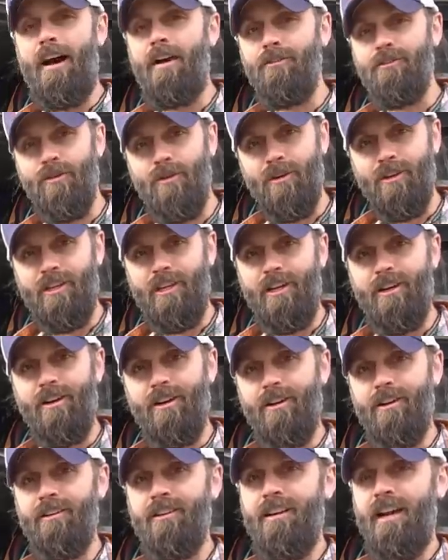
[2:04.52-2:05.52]
outdoor
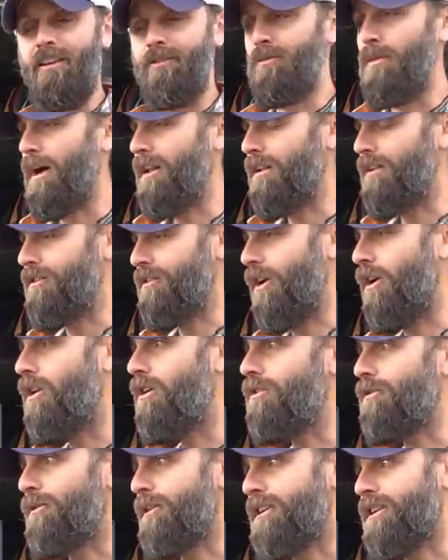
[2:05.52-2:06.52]
gear, as well as
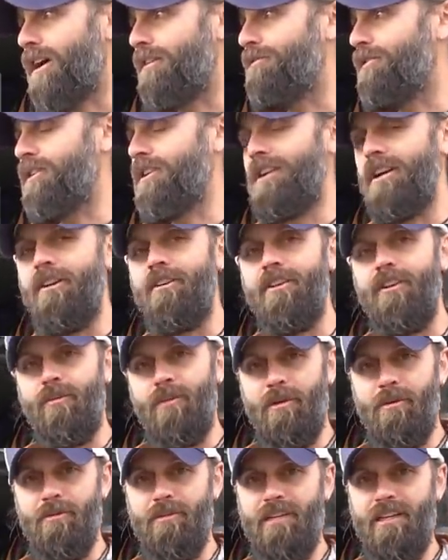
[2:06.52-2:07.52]
all the recovery gear that
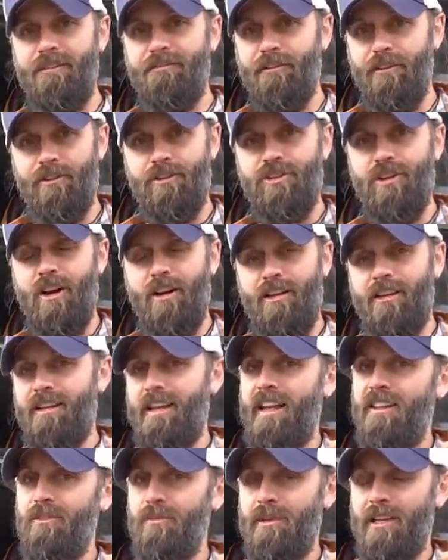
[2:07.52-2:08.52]
we would need for the truck in
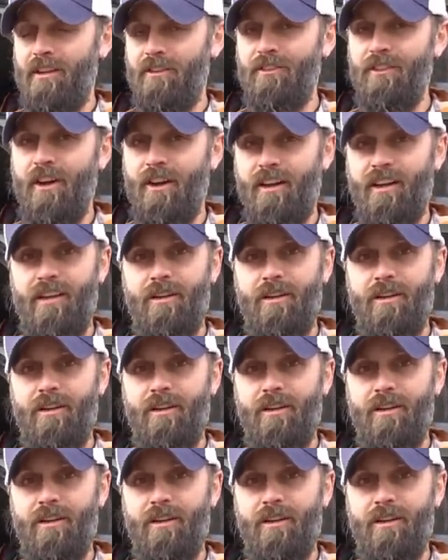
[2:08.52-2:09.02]
case we get stuck